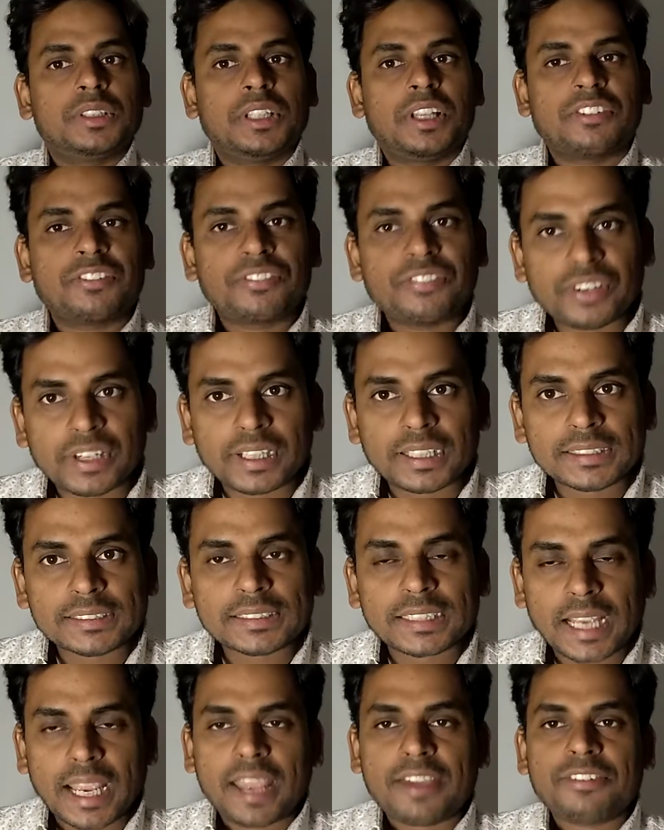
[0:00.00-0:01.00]
the
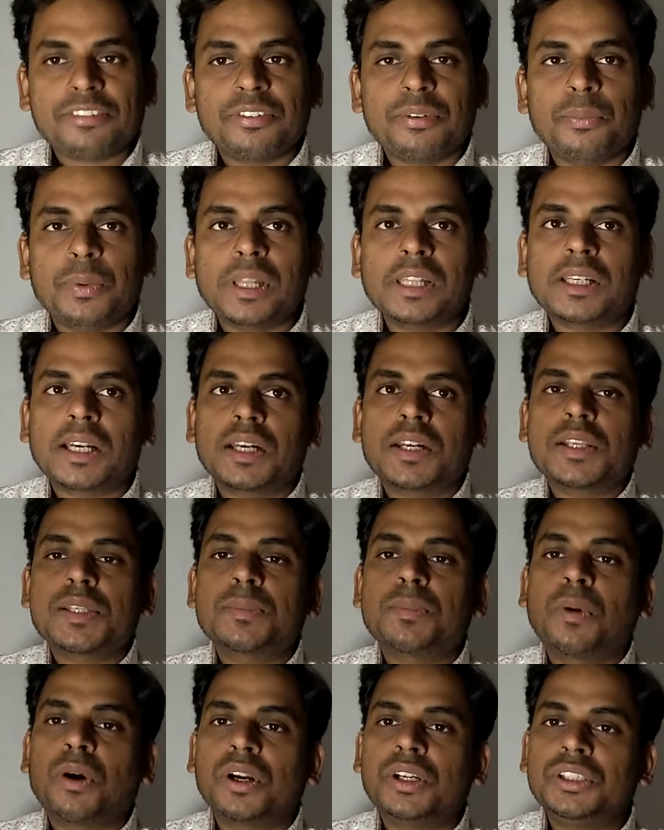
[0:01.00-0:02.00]
first F will
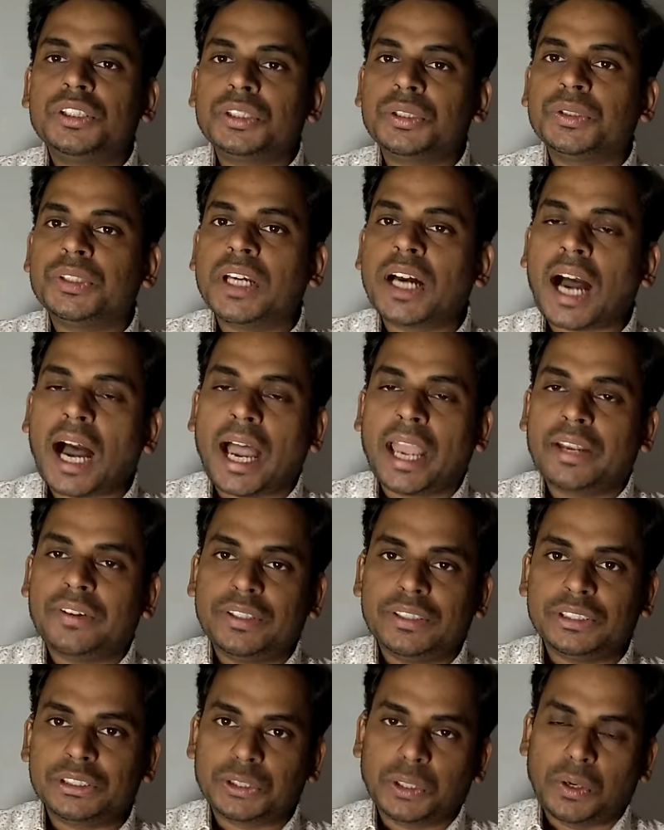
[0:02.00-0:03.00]
correspond to the
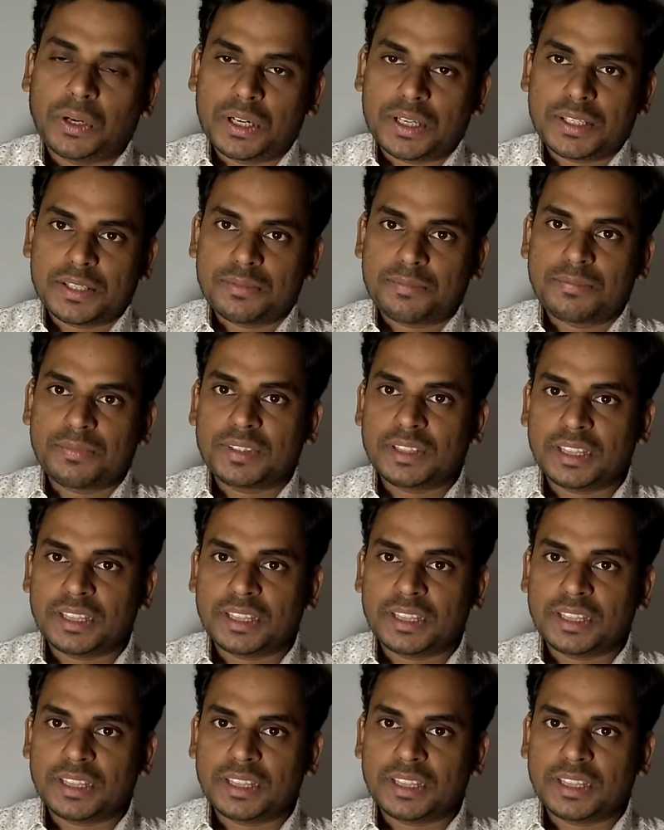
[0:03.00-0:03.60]
iron salts.